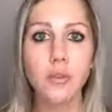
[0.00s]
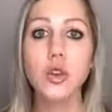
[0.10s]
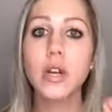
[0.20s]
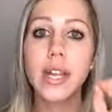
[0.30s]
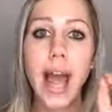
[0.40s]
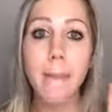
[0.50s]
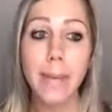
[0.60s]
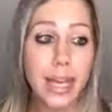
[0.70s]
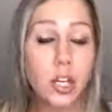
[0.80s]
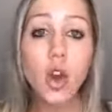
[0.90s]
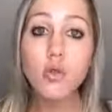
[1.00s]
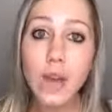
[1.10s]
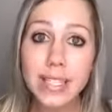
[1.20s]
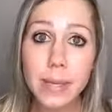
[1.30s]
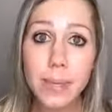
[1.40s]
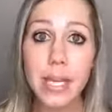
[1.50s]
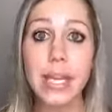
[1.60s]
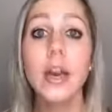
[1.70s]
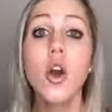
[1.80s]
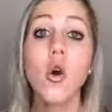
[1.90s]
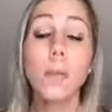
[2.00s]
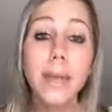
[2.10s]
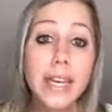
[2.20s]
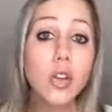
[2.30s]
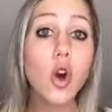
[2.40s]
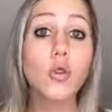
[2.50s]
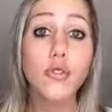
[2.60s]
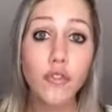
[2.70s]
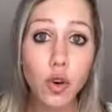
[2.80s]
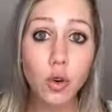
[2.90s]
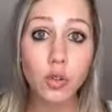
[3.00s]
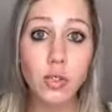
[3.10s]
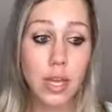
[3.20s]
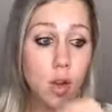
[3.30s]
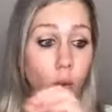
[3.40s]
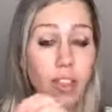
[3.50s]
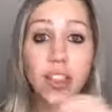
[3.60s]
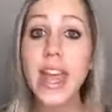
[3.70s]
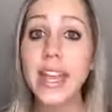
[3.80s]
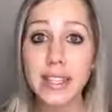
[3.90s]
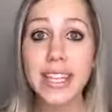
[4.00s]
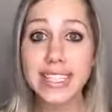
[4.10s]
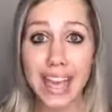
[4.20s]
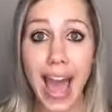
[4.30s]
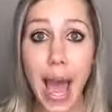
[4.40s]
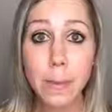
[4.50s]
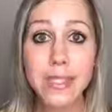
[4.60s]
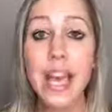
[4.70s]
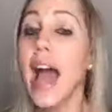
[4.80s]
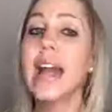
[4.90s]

You can make your own recipe or make your own foods within these apps.